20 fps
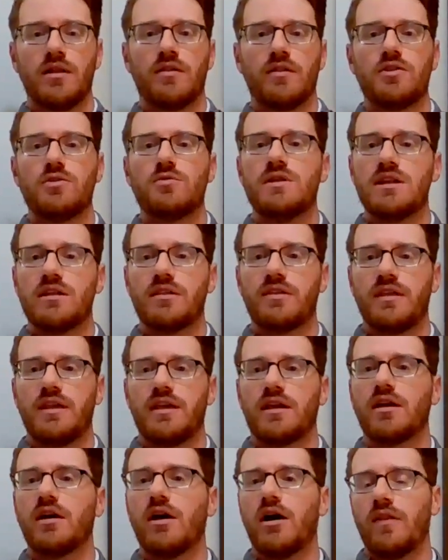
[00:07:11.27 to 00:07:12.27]
The unique
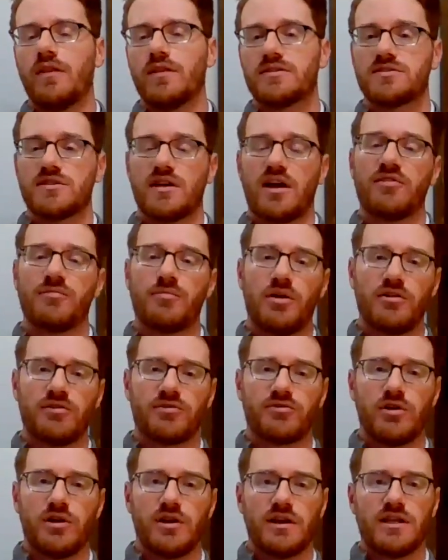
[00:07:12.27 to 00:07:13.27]
thing on the softball
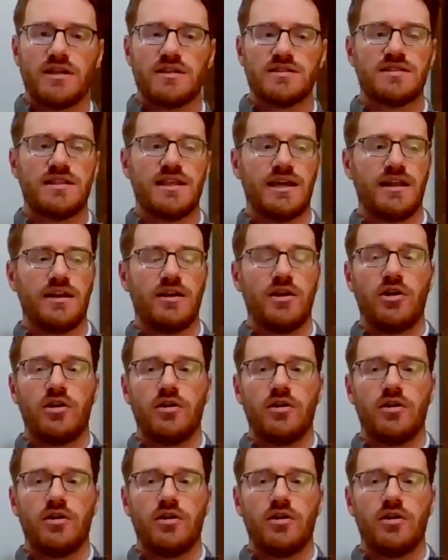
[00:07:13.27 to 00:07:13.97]
front is that